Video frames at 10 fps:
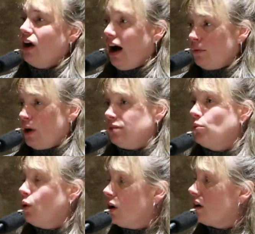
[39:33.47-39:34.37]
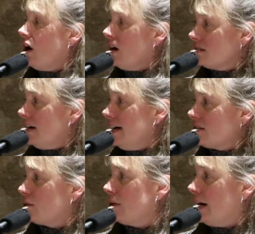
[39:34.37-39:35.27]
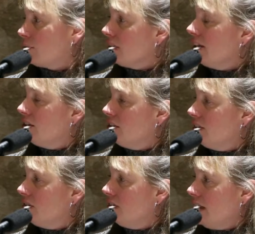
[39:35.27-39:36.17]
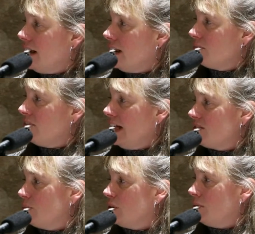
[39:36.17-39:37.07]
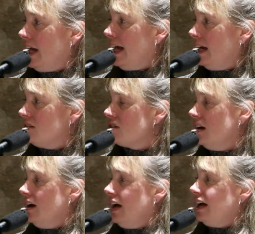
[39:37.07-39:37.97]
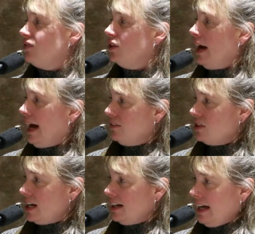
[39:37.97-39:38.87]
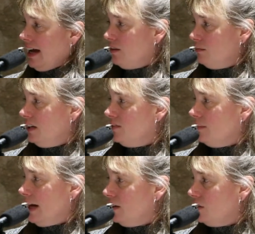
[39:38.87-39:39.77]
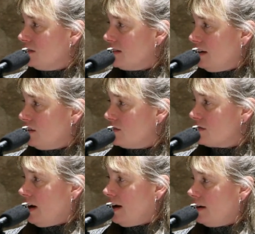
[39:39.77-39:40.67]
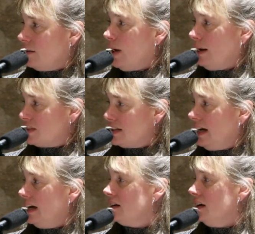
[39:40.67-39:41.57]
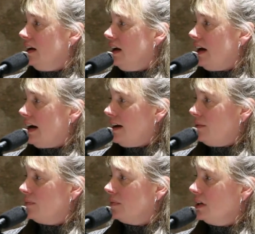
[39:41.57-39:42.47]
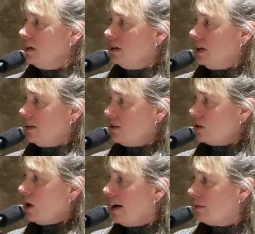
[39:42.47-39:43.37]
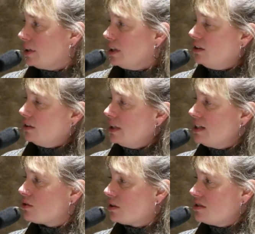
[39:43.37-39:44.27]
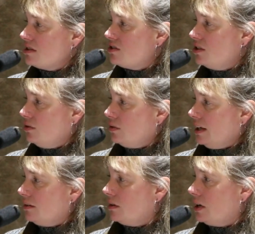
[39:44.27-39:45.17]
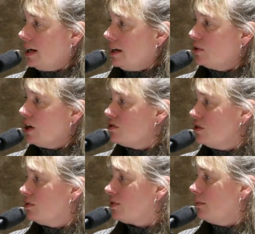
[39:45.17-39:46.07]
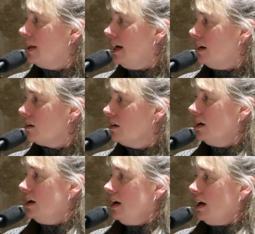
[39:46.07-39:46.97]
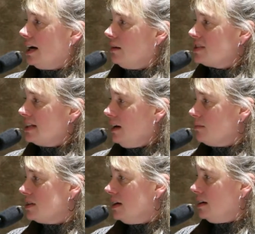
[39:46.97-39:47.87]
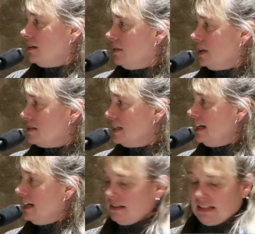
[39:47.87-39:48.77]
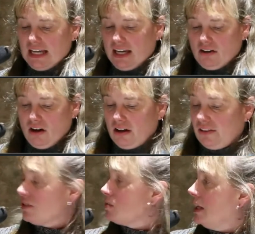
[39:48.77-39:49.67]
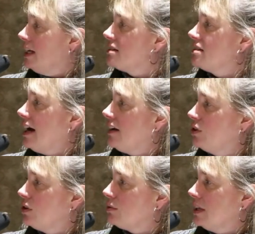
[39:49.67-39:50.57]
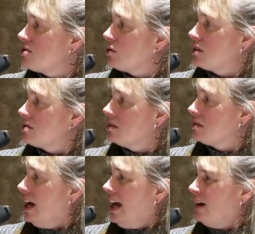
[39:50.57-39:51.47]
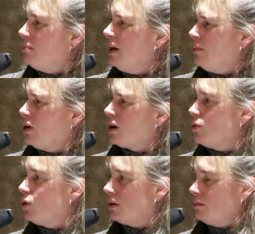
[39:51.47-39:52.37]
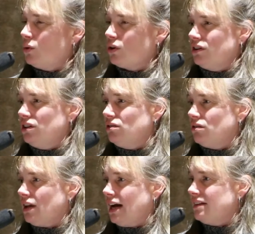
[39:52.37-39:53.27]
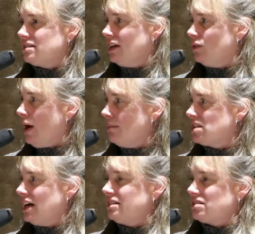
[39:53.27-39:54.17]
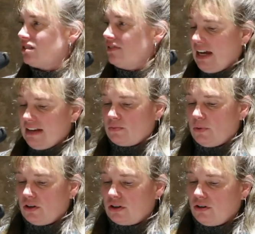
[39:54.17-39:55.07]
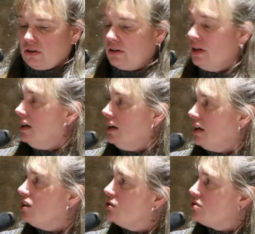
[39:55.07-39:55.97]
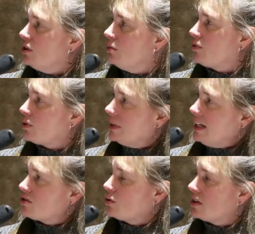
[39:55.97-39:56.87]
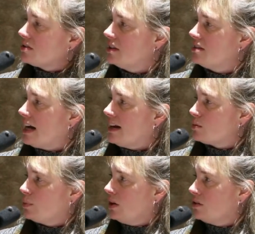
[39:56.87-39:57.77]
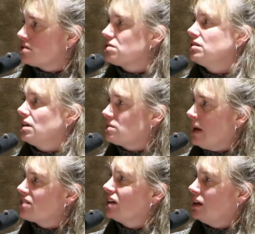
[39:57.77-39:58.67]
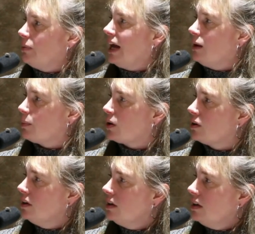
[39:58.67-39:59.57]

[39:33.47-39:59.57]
Not One More also has a really good Facebook page. If you haven't checked out Meadville Medical Center's website, there are a lot of really good resources you can go to from there. SAMHSA, the CDC, all those places have good resources. And people are more and more utilizing websites or Facebook or YouTube for resources as opposed, especially to paper.